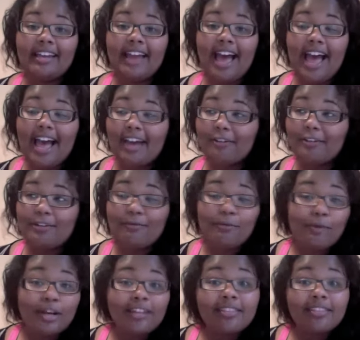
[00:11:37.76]
I don't even
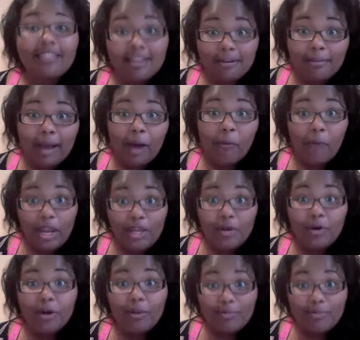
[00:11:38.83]
want to think about where you're going to